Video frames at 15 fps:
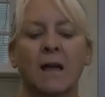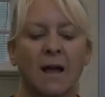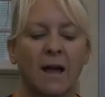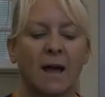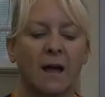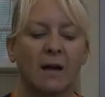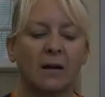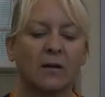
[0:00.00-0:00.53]

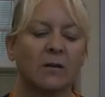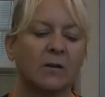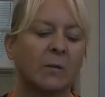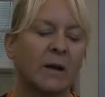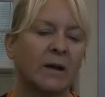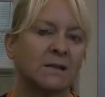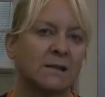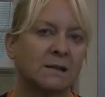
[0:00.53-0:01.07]
look at the
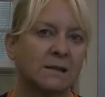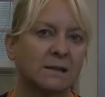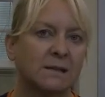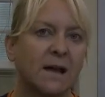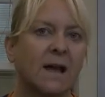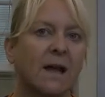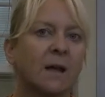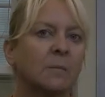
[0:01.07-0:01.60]
patient's
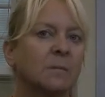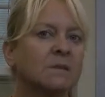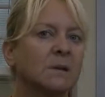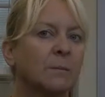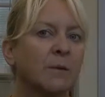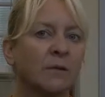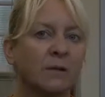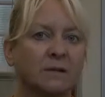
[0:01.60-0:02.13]
name,
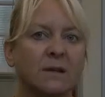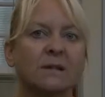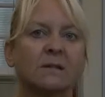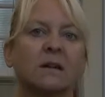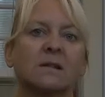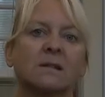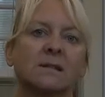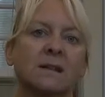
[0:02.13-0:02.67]
some of the
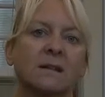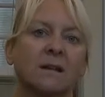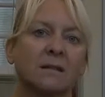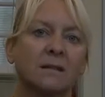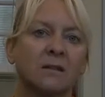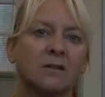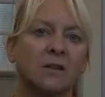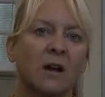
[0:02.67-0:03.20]
details that are in
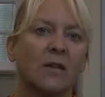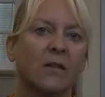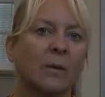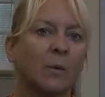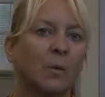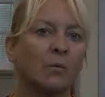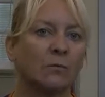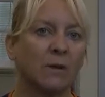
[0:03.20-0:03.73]
the chart
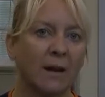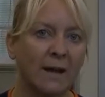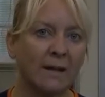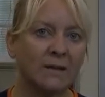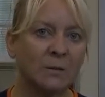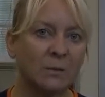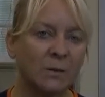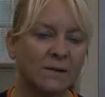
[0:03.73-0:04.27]
that will relate
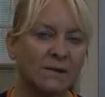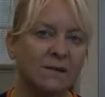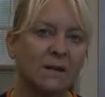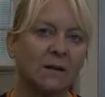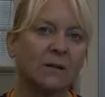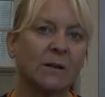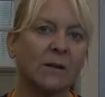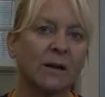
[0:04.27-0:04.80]
to what
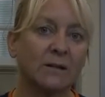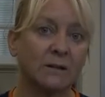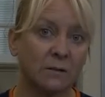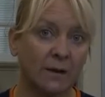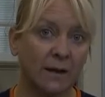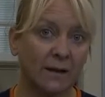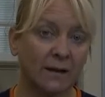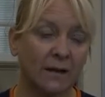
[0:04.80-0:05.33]
skill you are
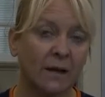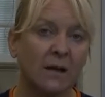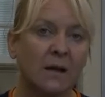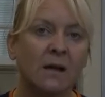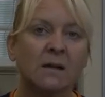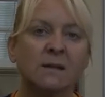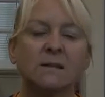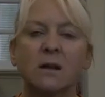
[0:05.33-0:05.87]
doing.
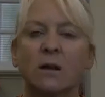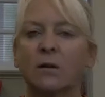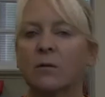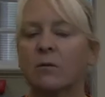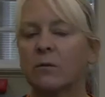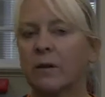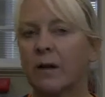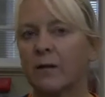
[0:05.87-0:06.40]

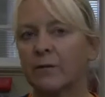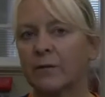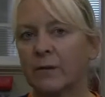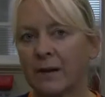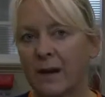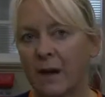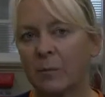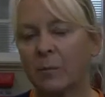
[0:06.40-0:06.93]
So for
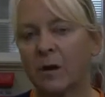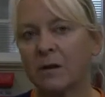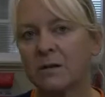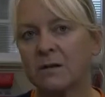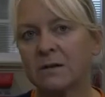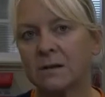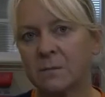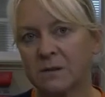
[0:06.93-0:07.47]
now, I'm going
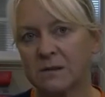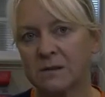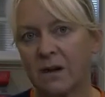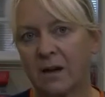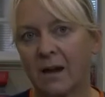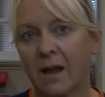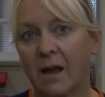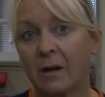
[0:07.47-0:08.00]
to
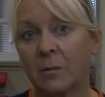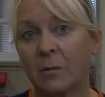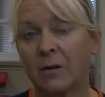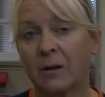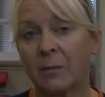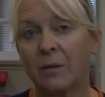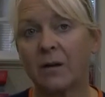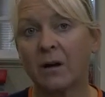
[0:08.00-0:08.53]
demonstrate how to put
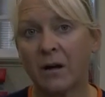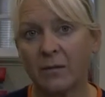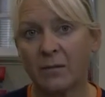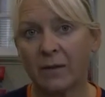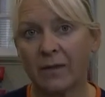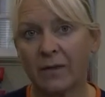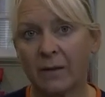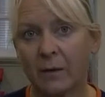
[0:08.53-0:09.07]
up an
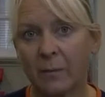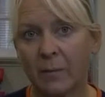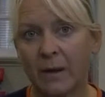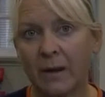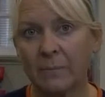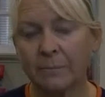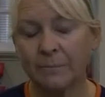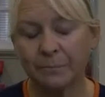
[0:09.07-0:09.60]
IV
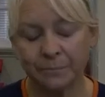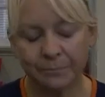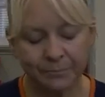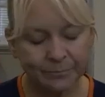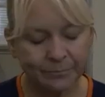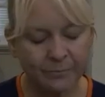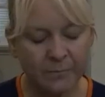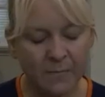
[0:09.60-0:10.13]
therapy.
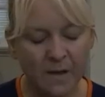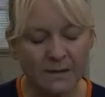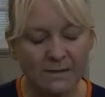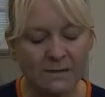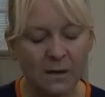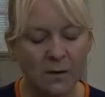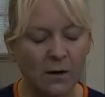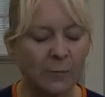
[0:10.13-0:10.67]

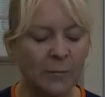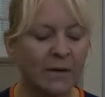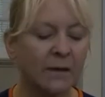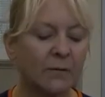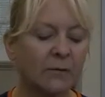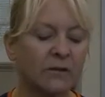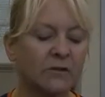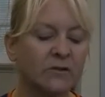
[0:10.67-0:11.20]
So I've been
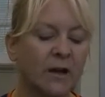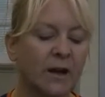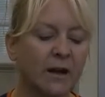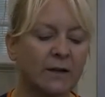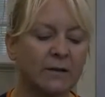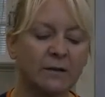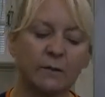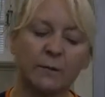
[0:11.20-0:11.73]
given a
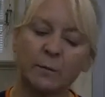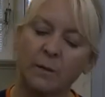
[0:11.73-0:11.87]
chart